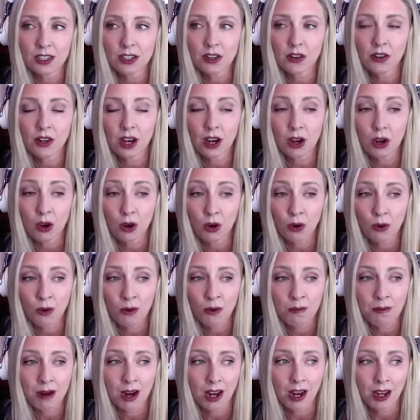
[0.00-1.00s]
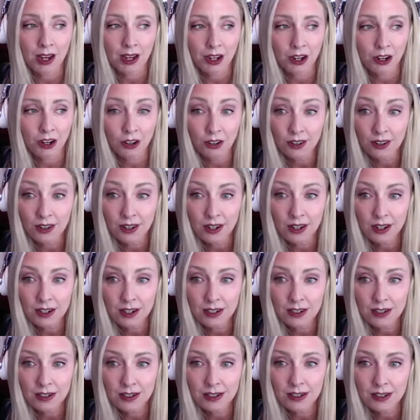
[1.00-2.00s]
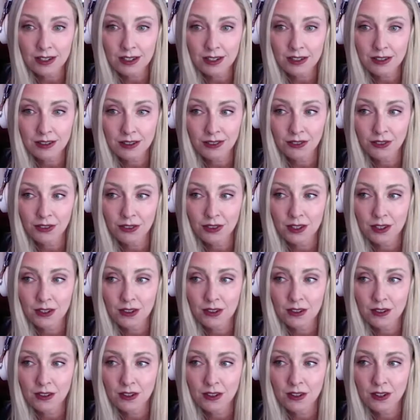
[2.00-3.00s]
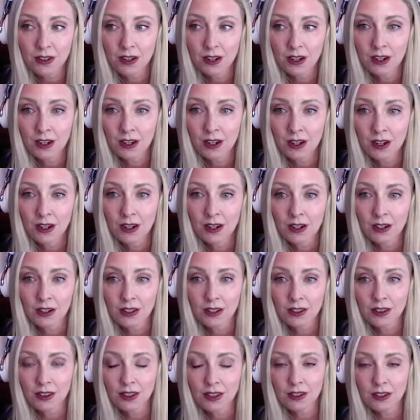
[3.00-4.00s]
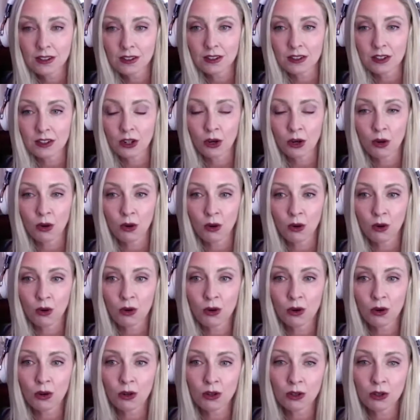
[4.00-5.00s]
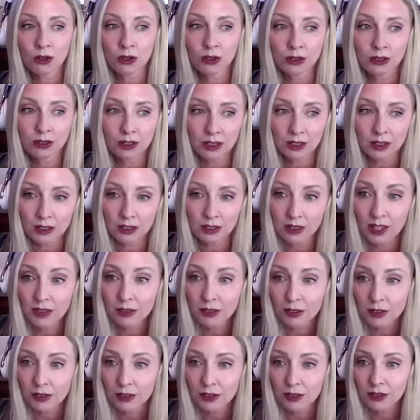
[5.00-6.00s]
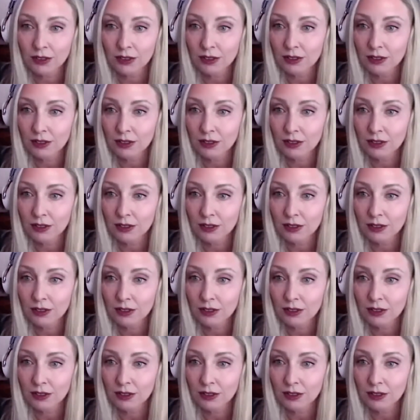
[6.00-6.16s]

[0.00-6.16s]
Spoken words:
I'm like, oh my goodness, this is a whole nother level.